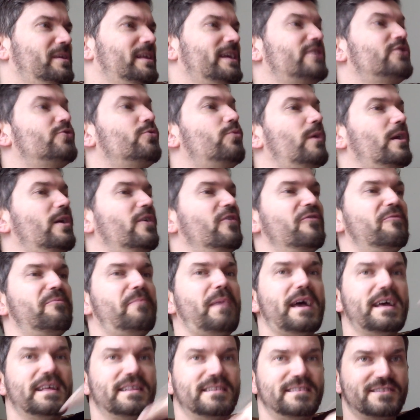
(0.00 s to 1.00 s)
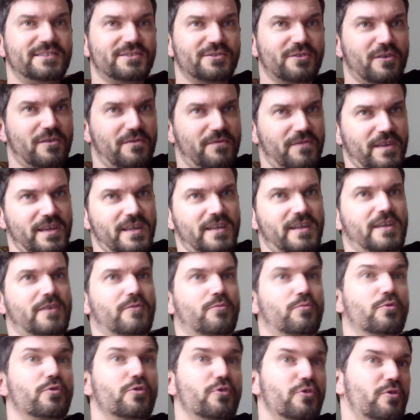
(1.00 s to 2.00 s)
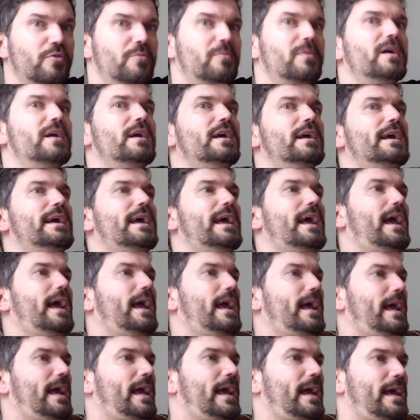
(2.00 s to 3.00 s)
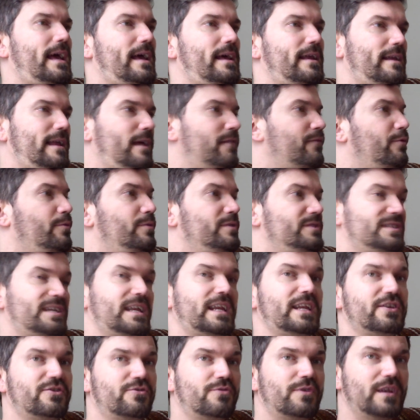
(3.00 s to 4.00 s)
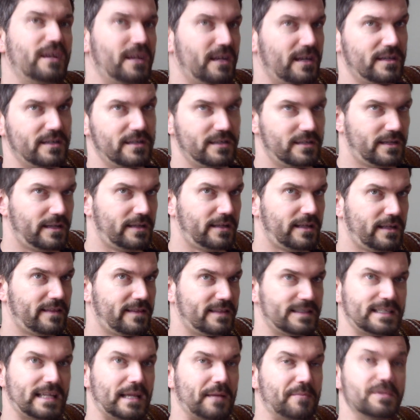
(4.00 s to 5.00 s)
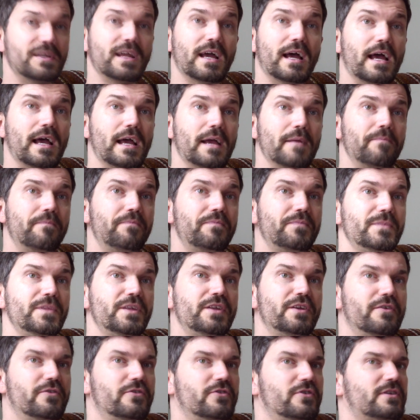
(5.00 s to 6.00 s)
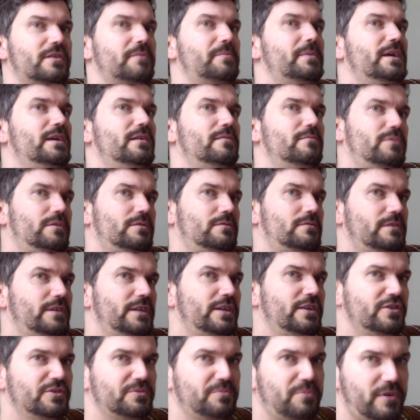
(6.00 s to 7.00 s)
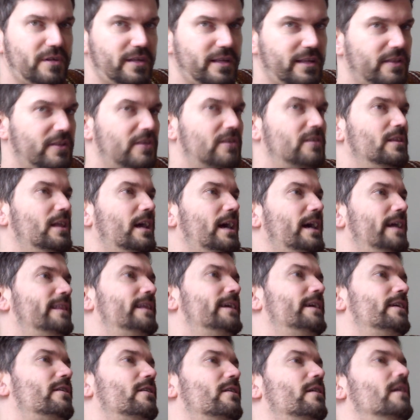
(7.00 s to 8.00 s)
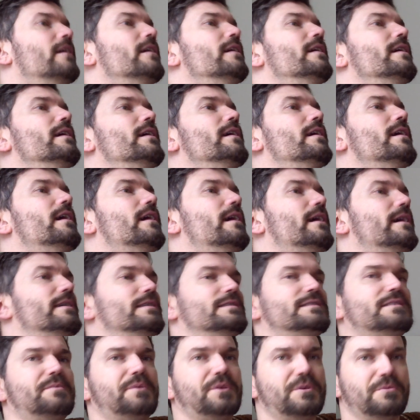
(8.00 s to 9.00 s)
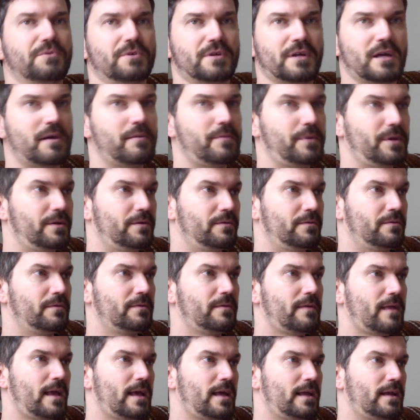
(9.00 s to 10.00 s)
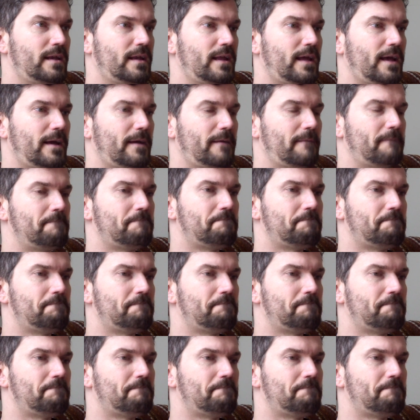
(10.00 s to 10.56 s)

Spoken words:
there'll be like 12 beds sort of in a room, and everyone's getting treated at the same time. They'll come in, but the needles put in, they'll lie there. Somebody will come and